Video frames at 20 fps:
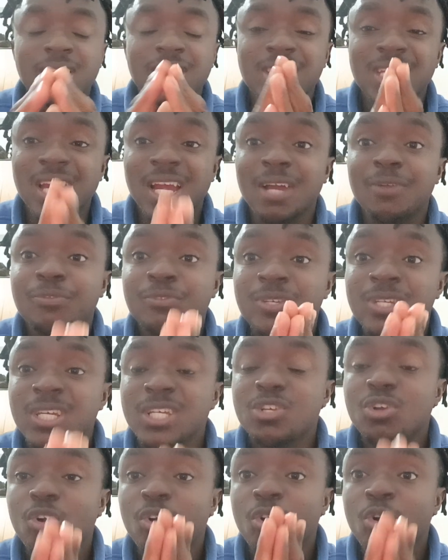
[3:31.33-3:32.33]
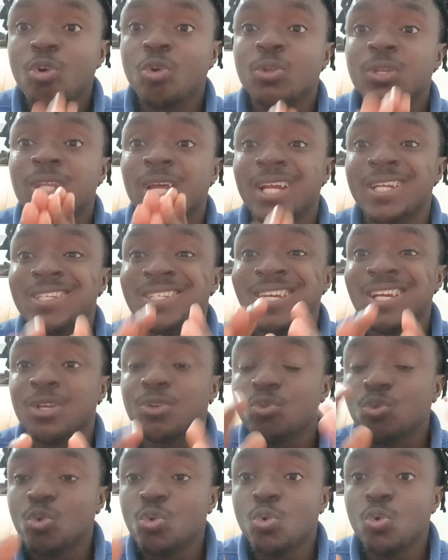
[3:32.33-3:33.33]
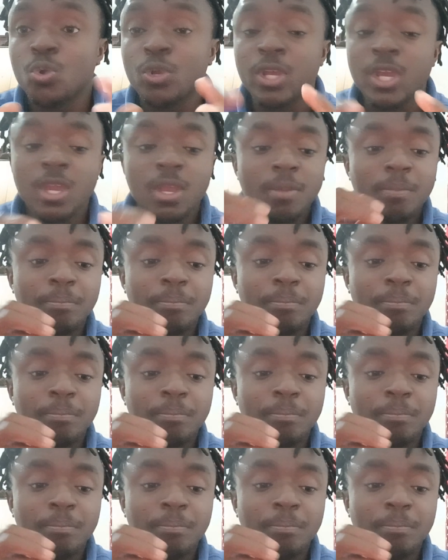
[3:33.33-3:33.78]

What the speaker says: They have did all that they could,